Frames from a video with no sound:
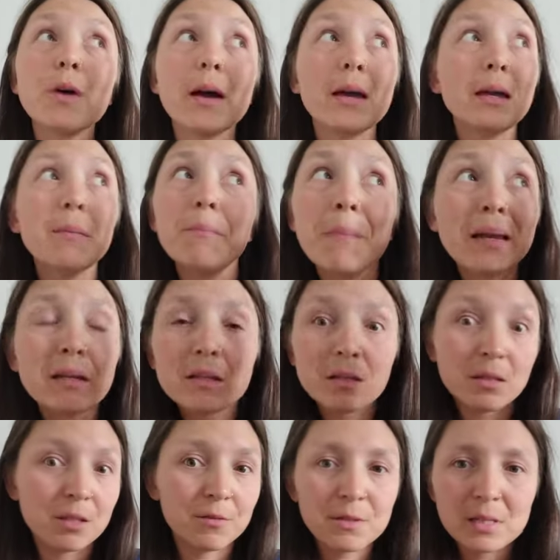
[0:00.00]
a
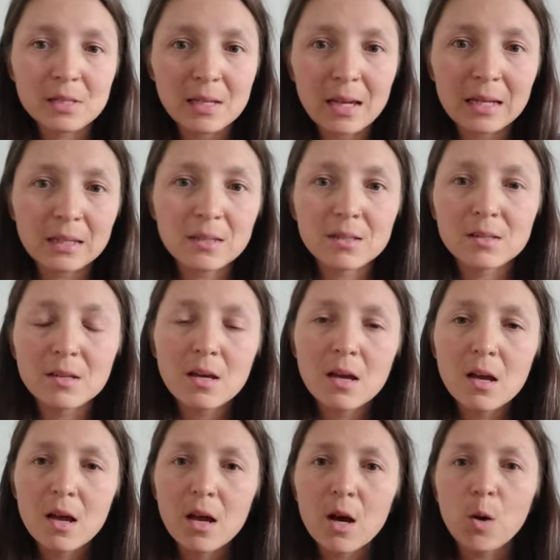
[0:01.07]
meditative state,
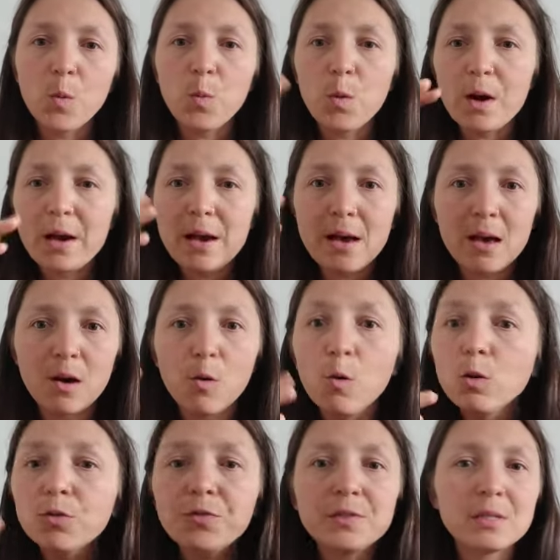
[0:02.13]
where
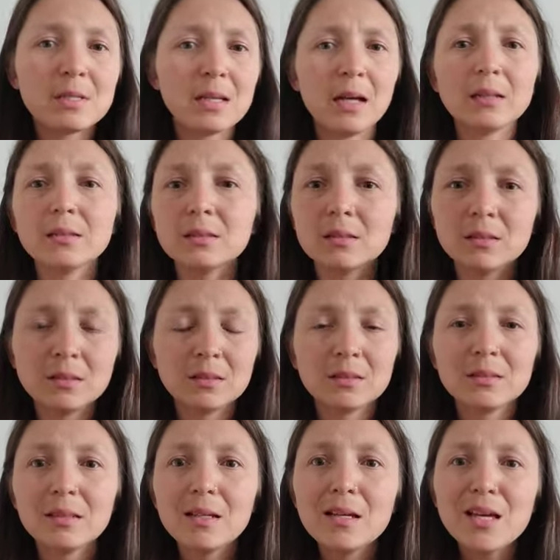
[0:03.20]
all of a sudden
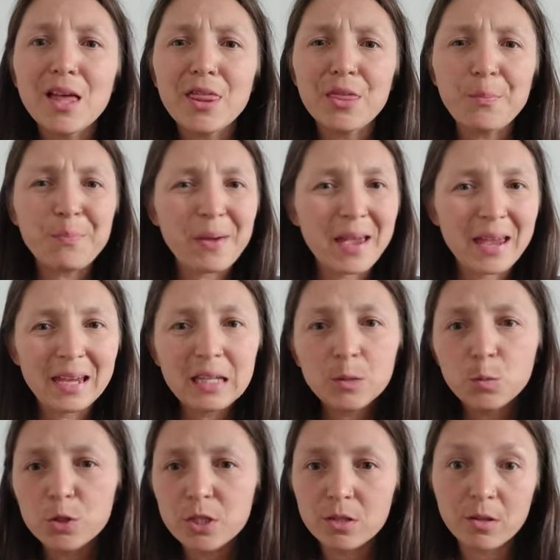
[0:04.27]
the
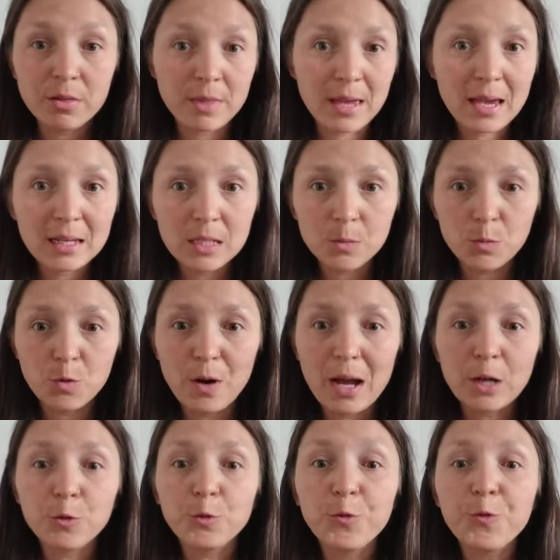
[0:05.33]
pain was not there anymore.
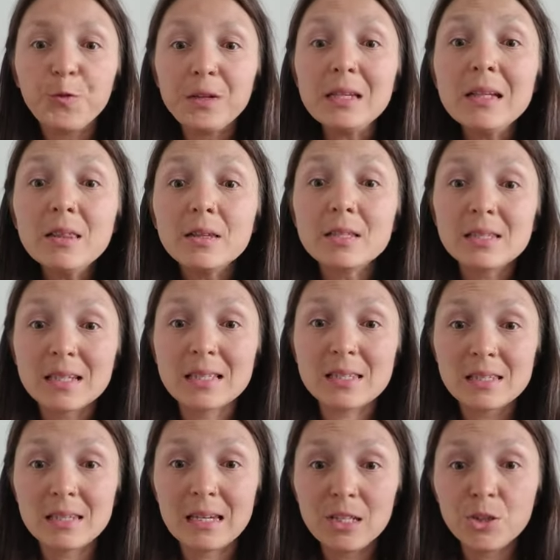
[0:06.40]
I could feel the
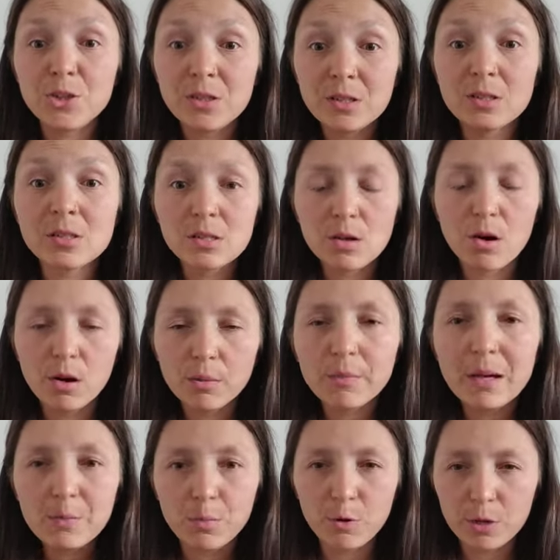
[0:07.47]
sensations on
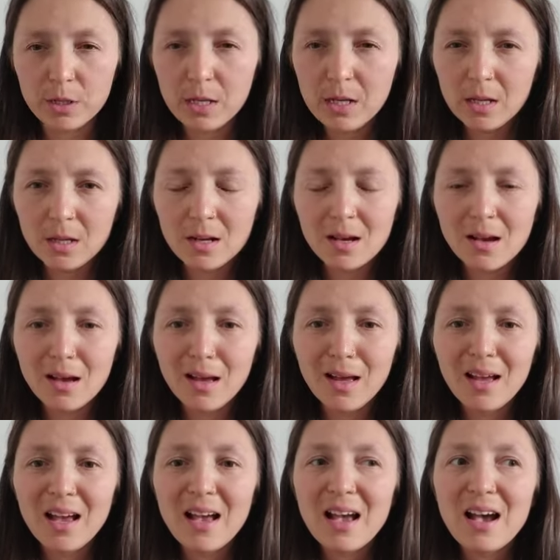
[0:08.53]
my body,
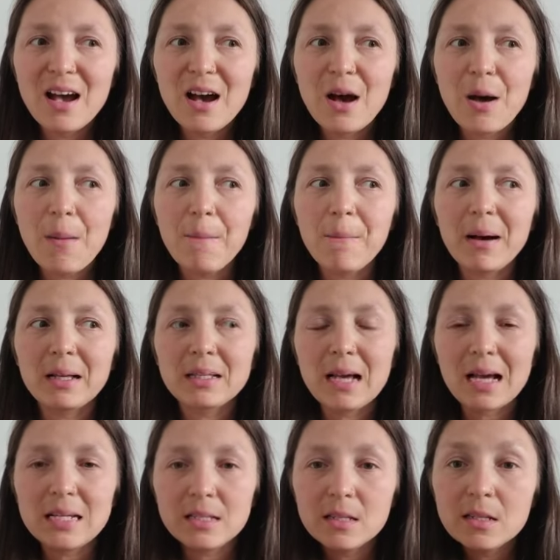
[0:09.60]
but
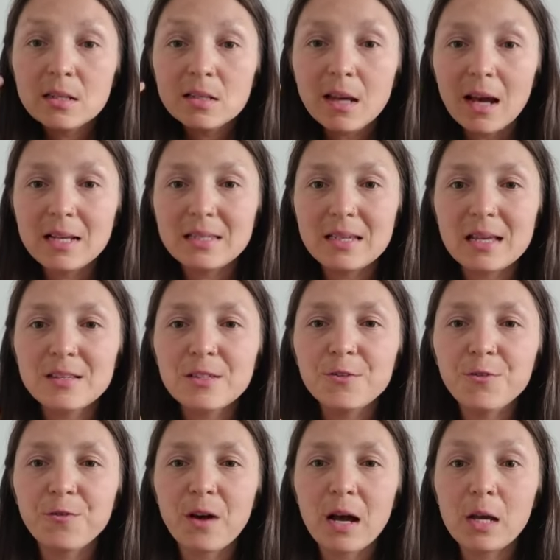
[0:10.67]
I didn't
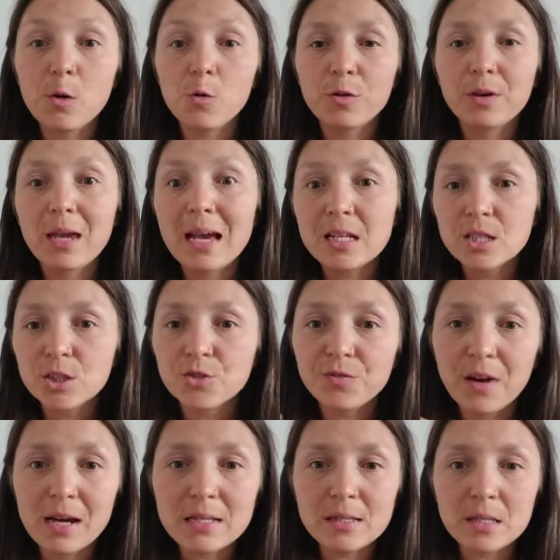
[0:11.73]
identify or
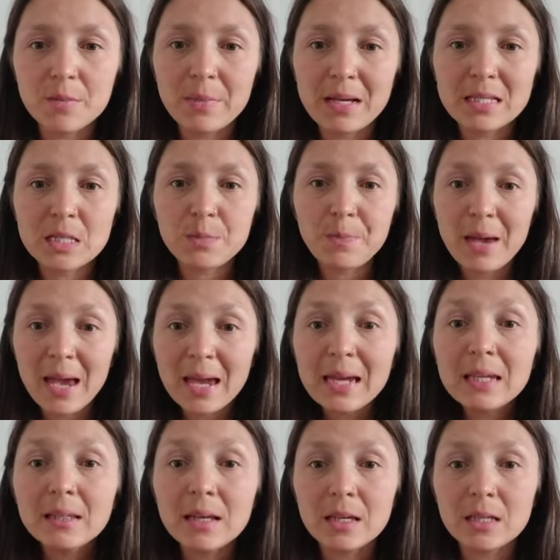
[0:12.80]
categorize them as pain